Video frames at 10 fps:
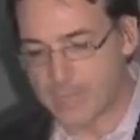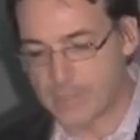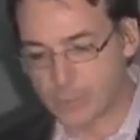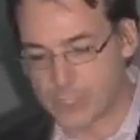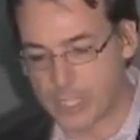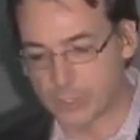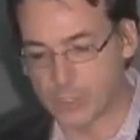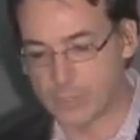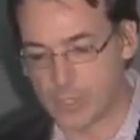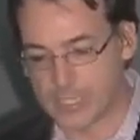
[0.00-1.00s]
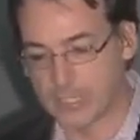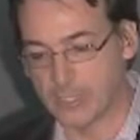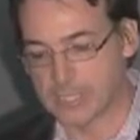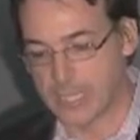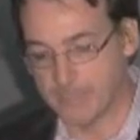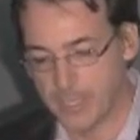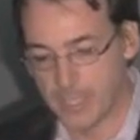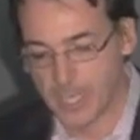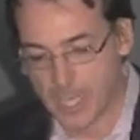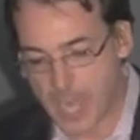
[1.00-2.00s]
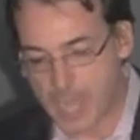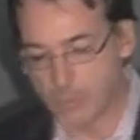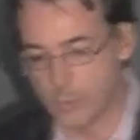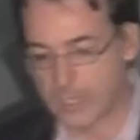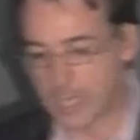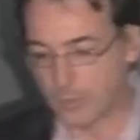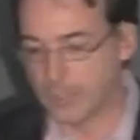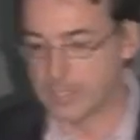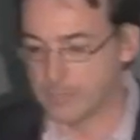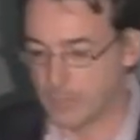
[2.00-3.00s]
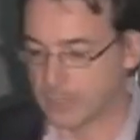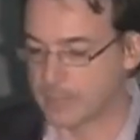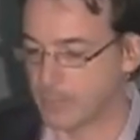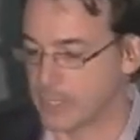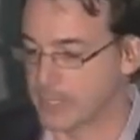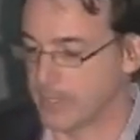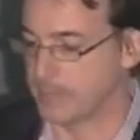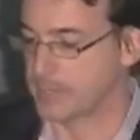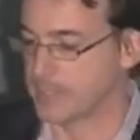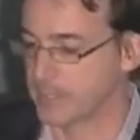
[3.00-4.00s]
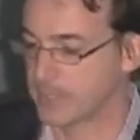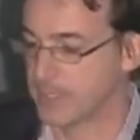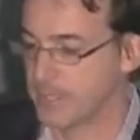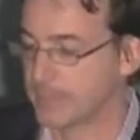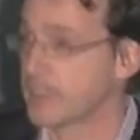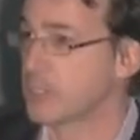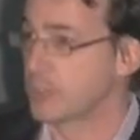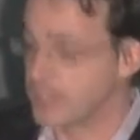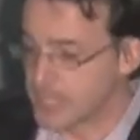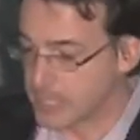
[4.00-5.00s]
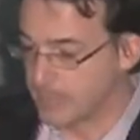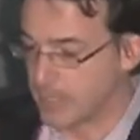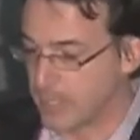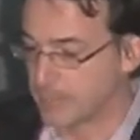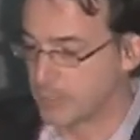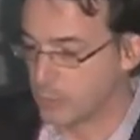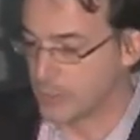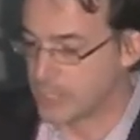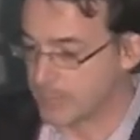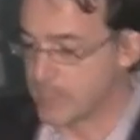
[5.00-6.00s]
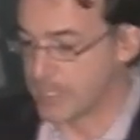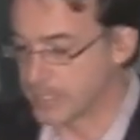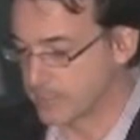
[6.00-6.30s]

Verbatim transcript: Now that we have the trajectories for a single step, how do we calculate multiple steps? So this is similar to a